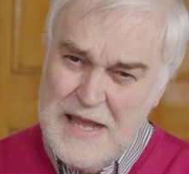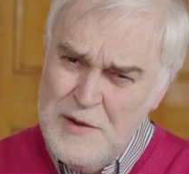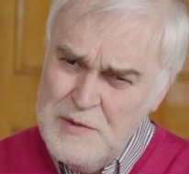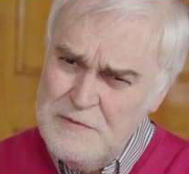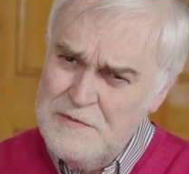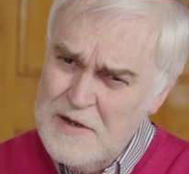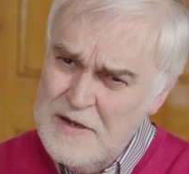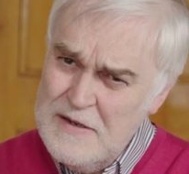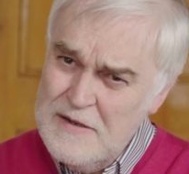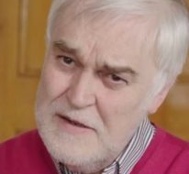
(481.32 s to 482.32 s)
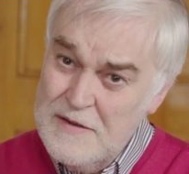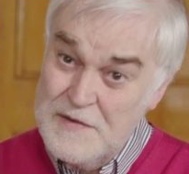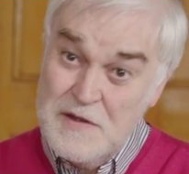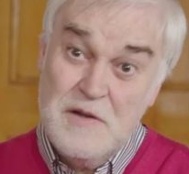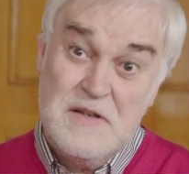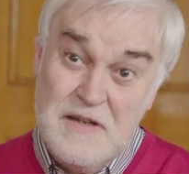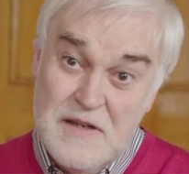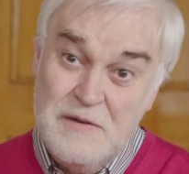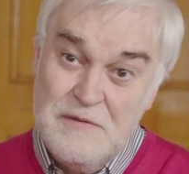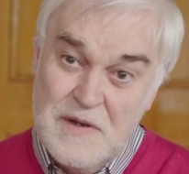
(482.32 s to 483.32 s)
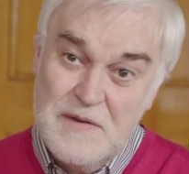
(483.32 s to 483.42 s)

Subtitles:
How would you find the starting note, for